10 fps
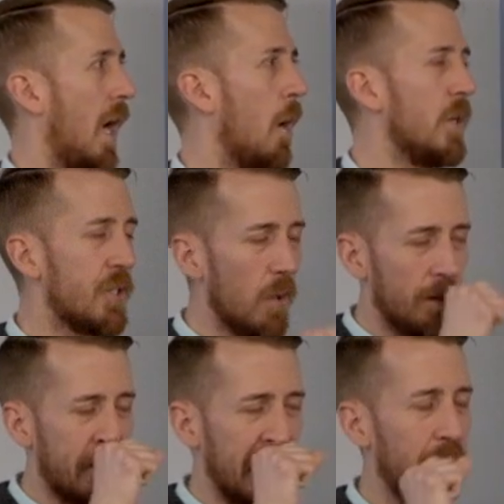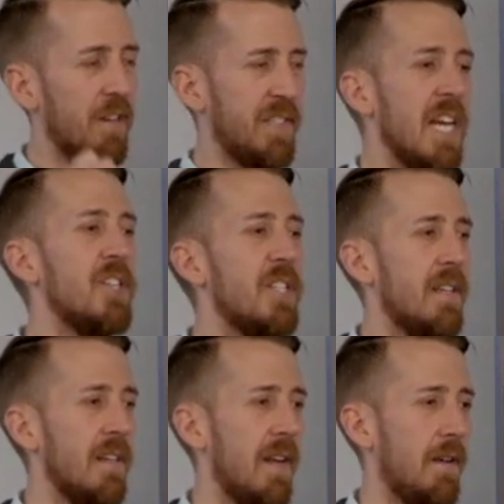I want you all to think about
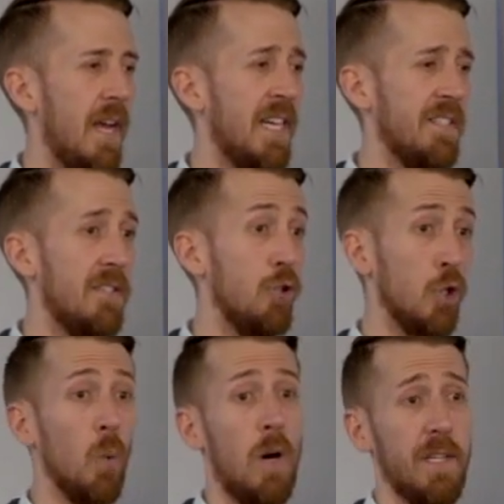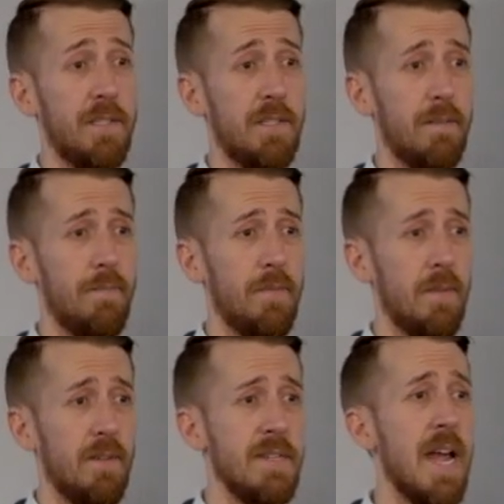tension as nuance,
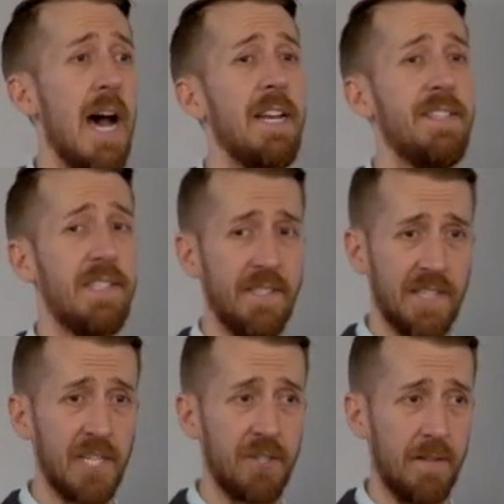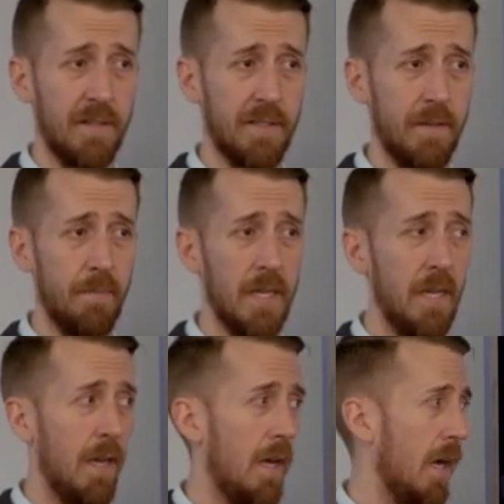not as sensationalism.
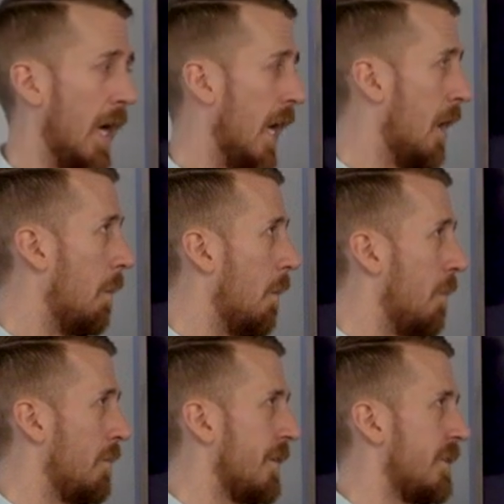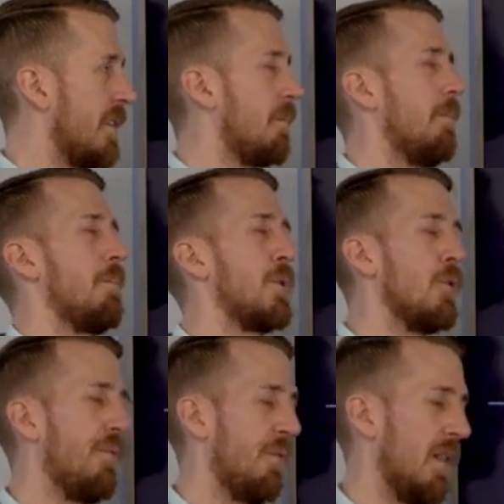Um, there's this
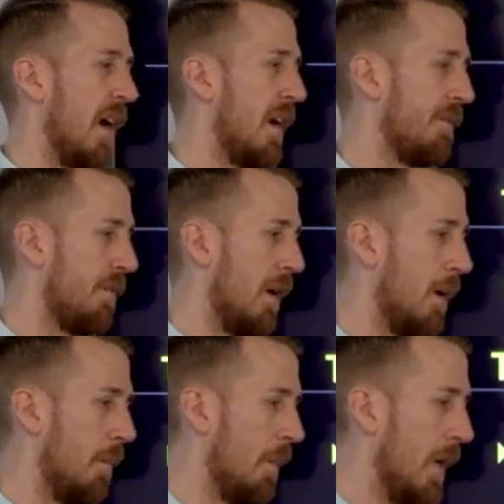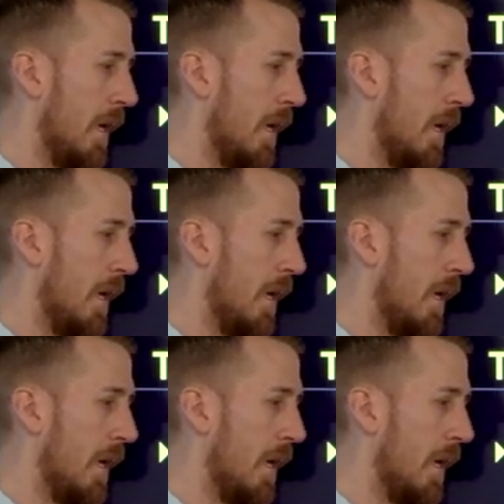beautiful line from